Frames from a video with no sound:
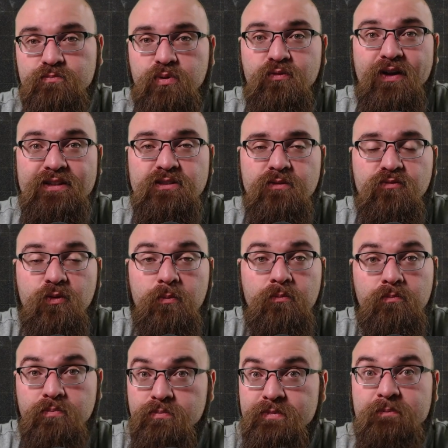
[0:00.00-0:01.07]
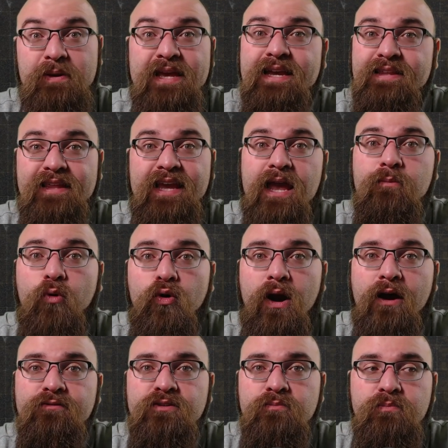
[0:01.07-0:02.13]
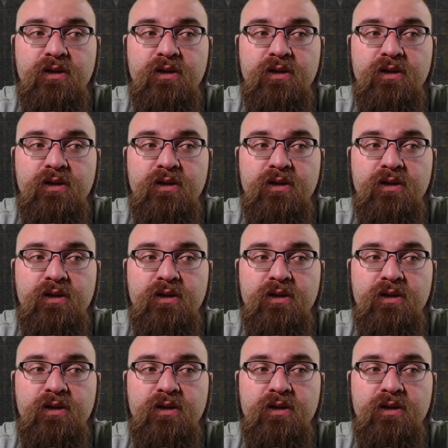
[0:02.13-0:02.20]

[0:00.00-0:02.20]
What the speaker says: prevents him from being in the game more often,